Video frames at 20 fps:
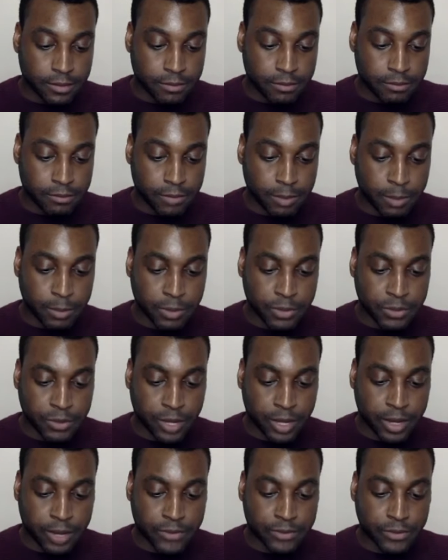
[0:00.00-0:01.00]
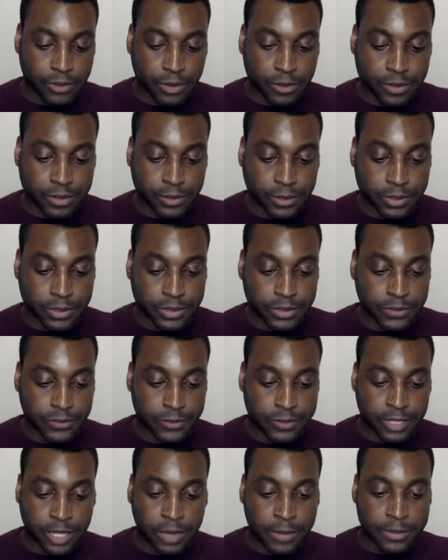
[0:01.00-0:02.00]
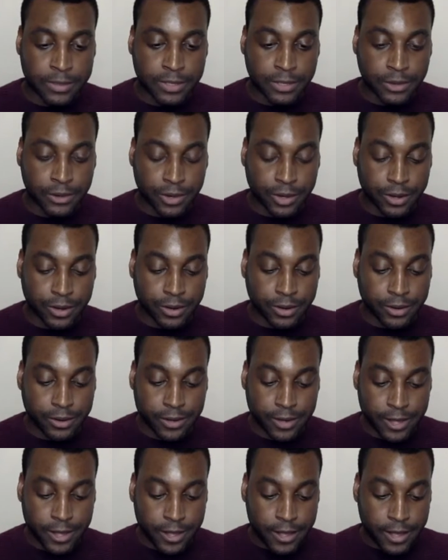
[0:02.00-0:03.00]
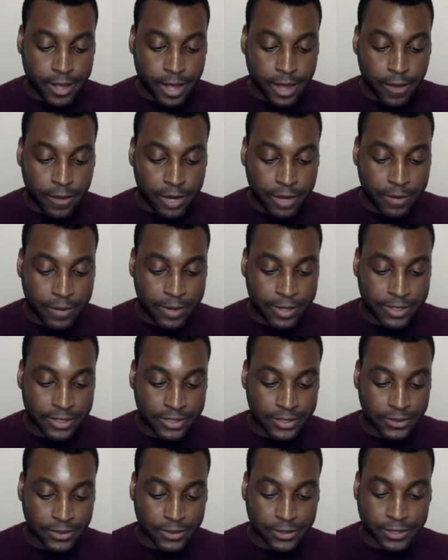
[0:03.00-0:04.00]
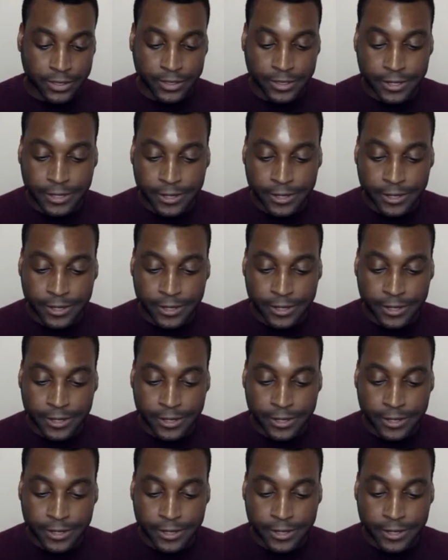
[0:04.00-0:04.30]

let me make sure I answer all these questions first. I'm sorry, y'all. I want to make sure.